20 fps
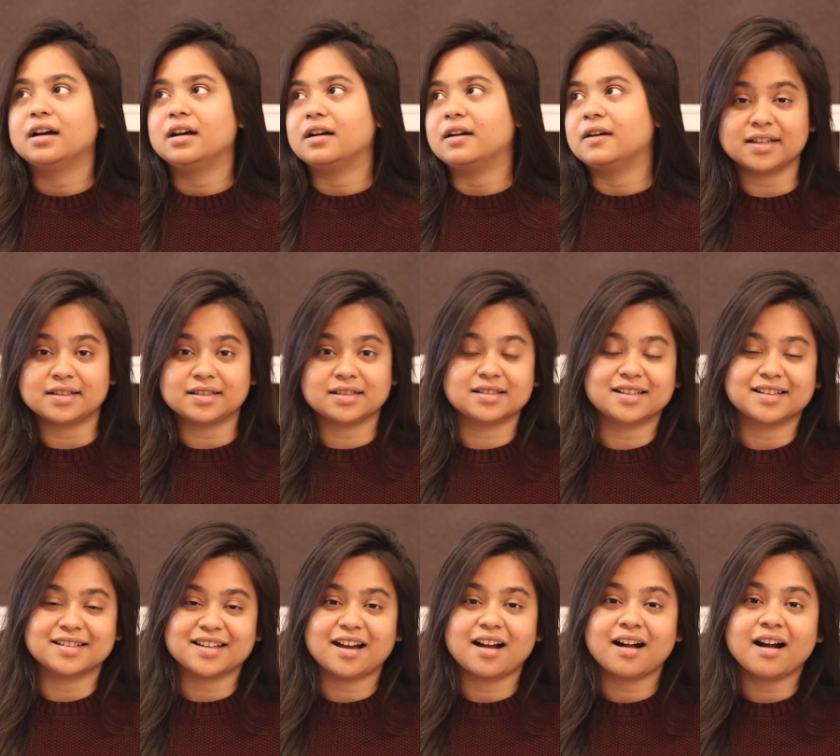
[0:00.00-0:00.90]
uh, it can
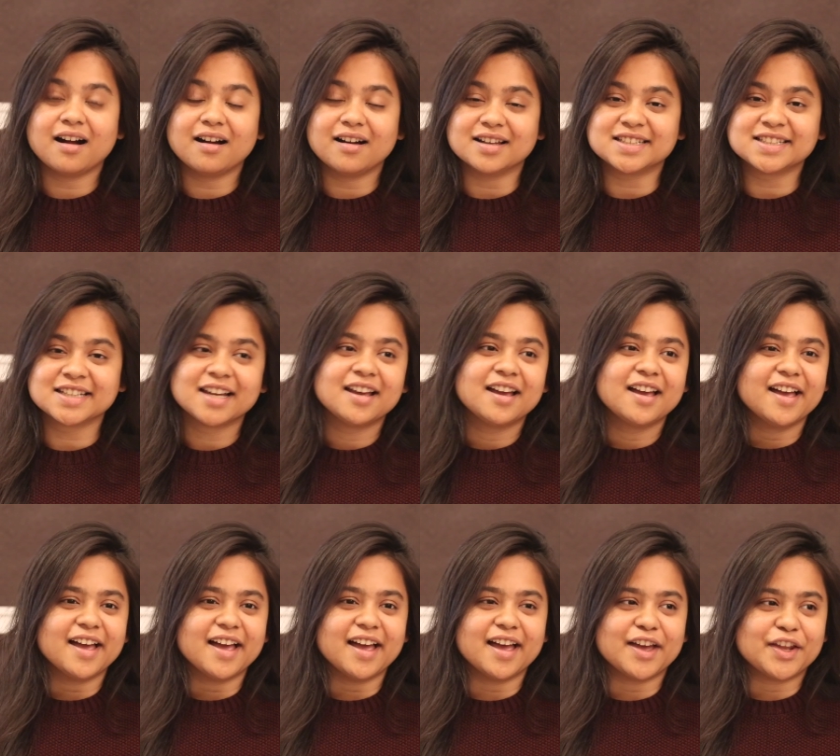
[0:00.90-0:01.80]
get hard,
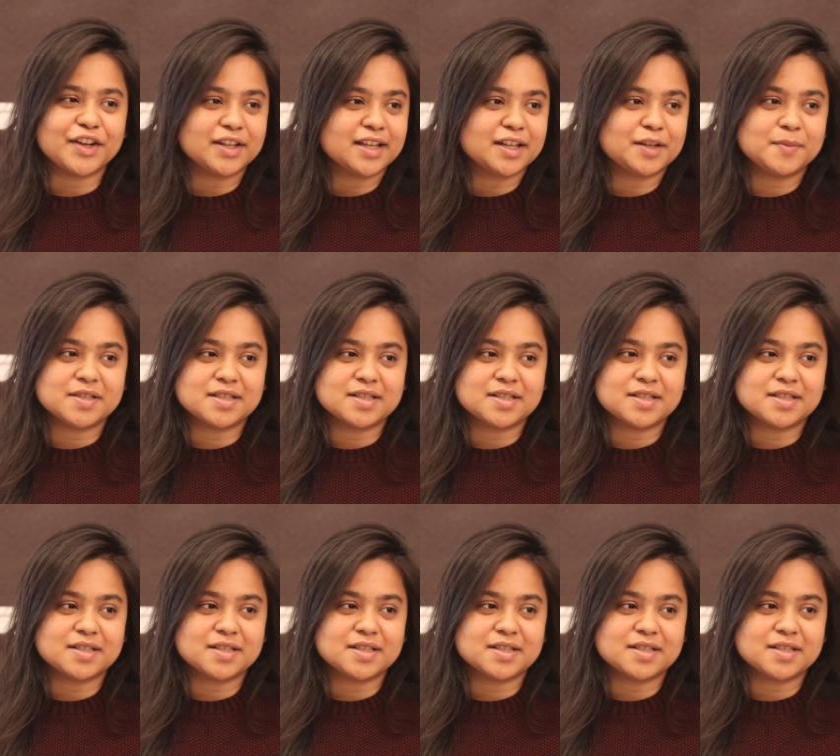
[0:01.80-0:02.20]
and let